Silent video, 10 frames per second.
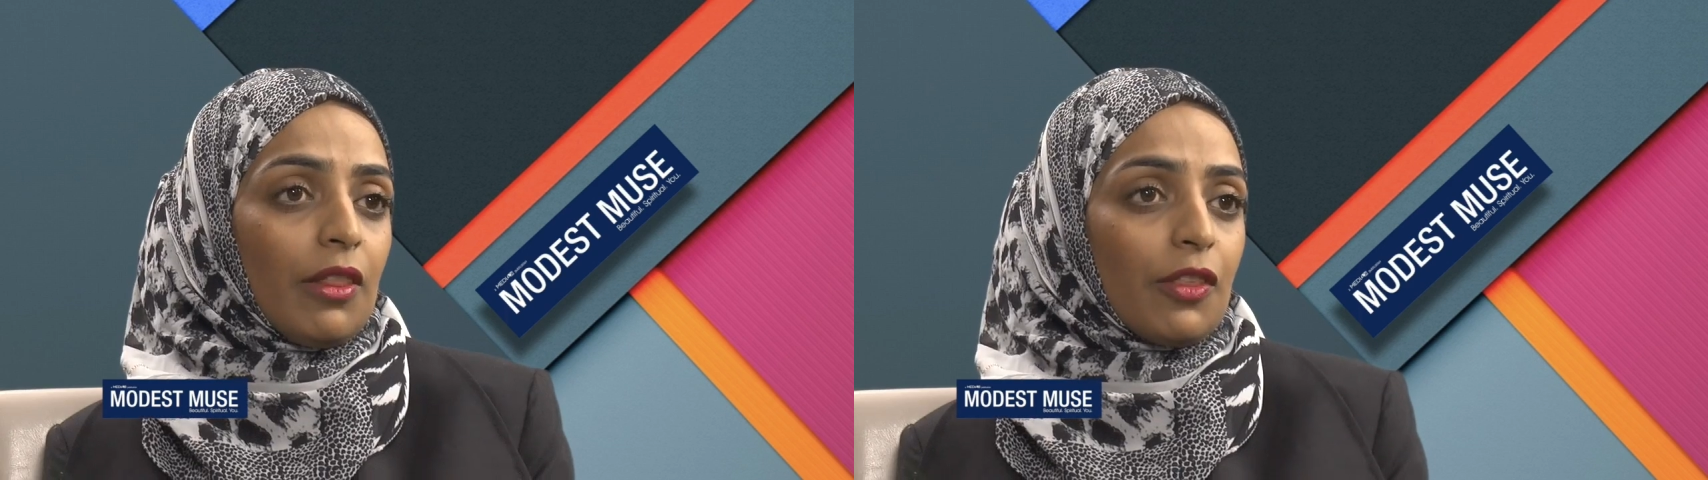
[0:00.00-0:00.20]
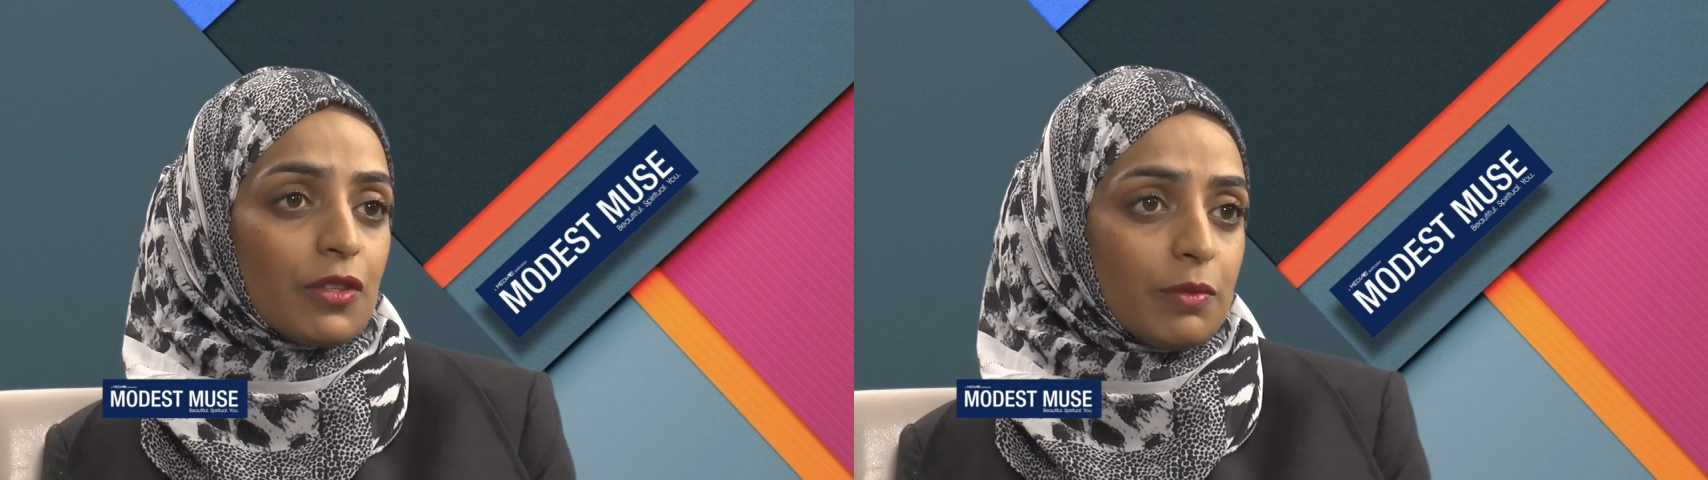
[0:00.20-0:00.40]

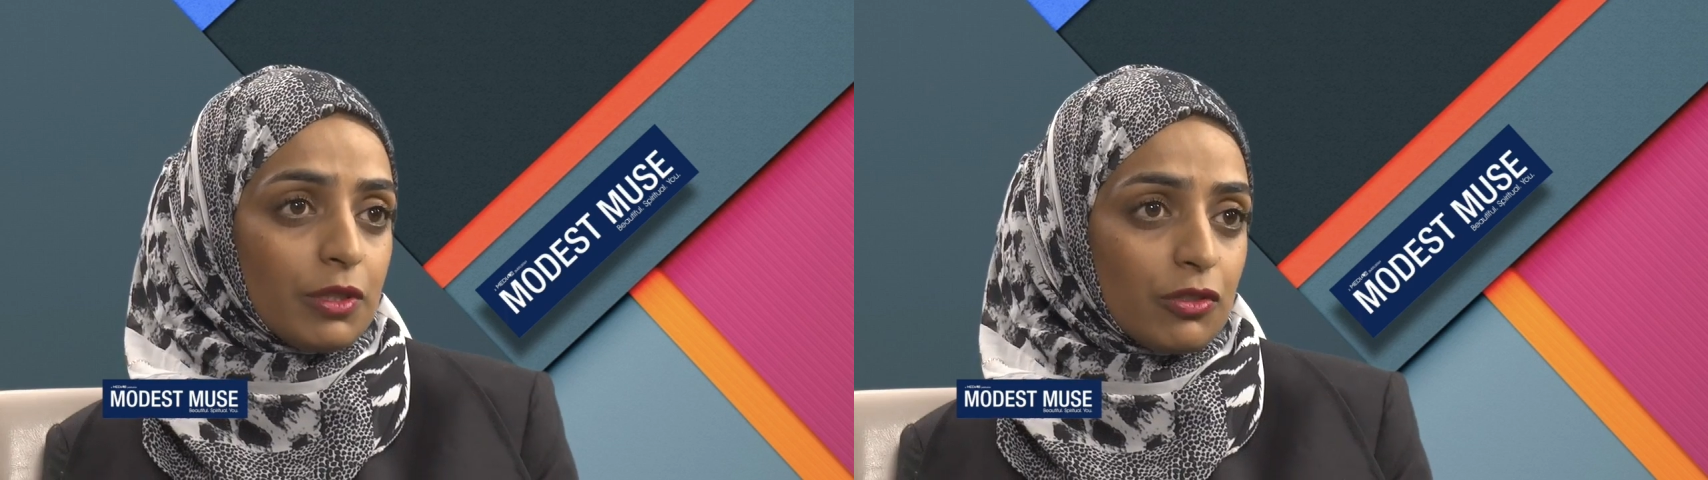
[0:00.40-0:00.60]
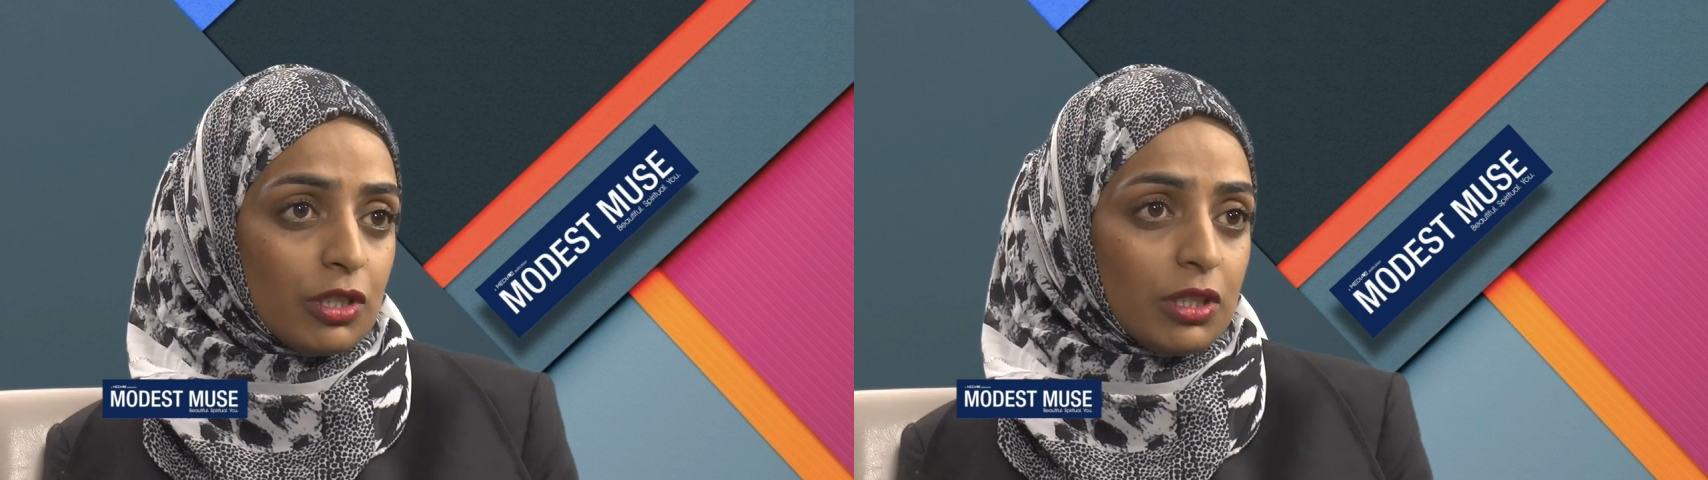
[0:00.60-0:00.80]
this
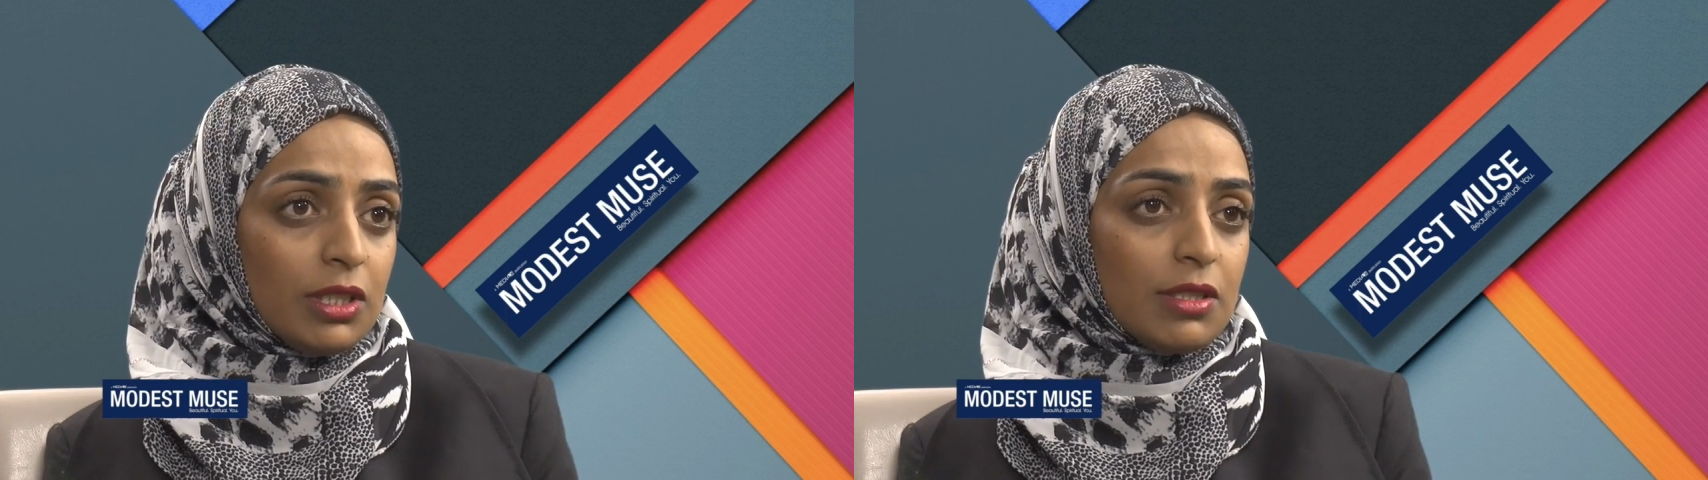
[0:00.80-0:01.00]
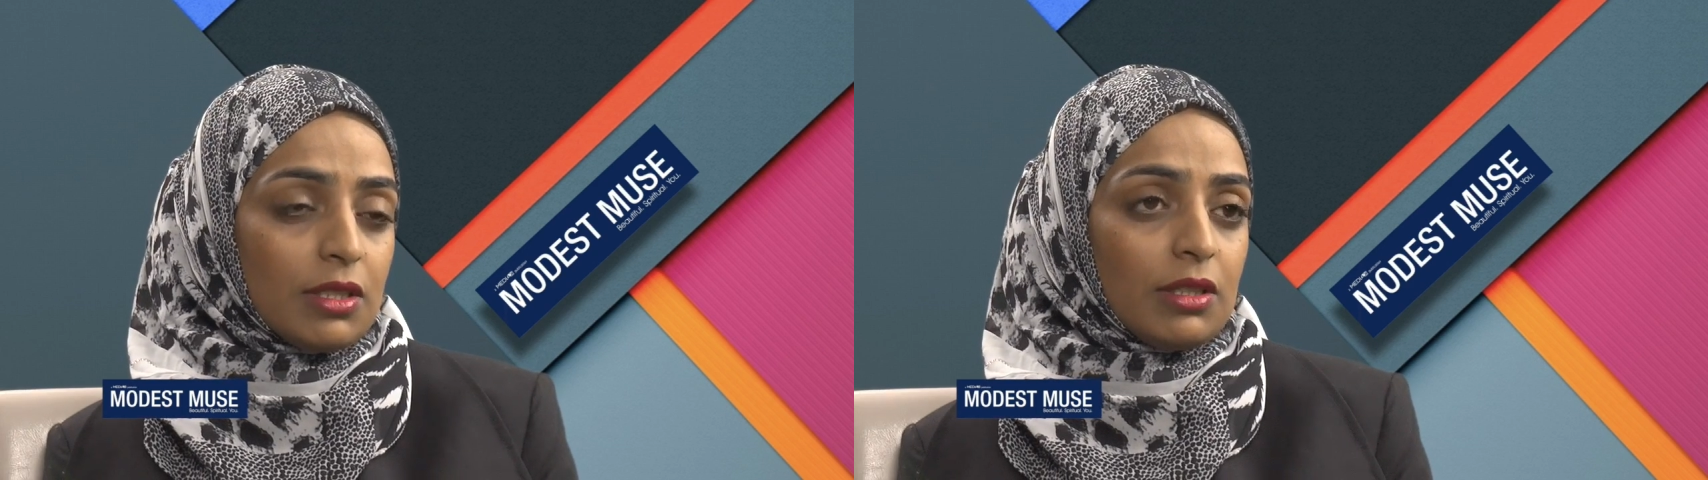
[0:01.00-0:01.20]
masjid
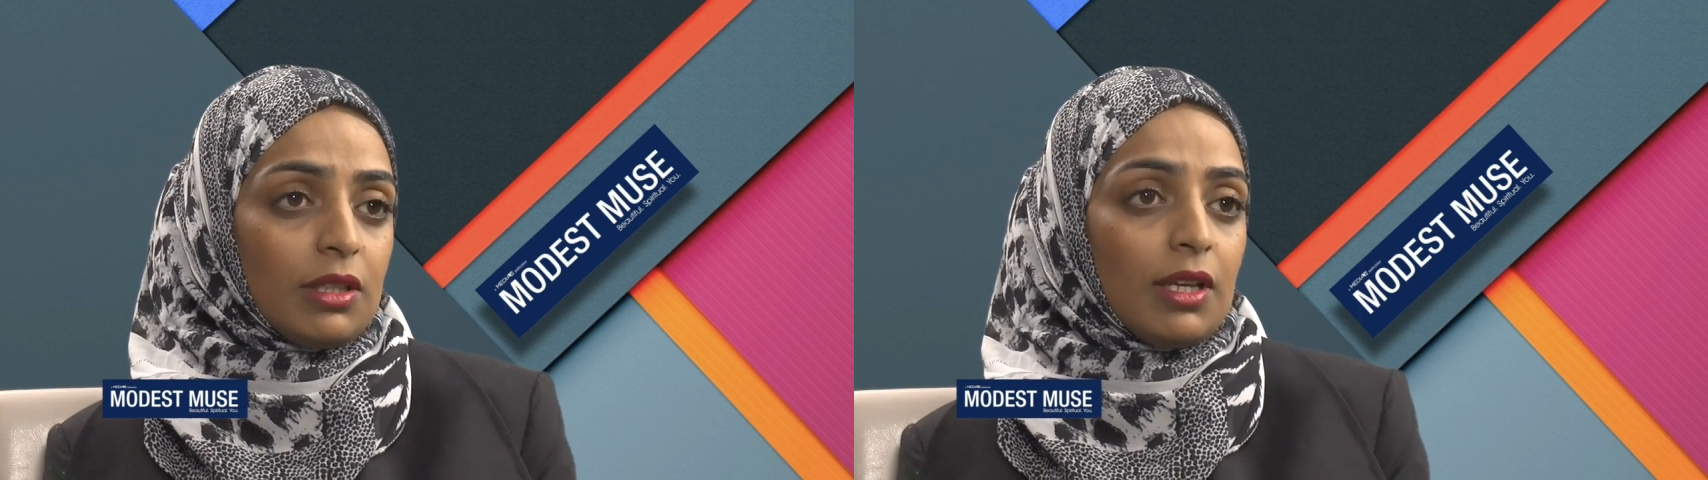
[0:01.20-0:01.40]
needs it,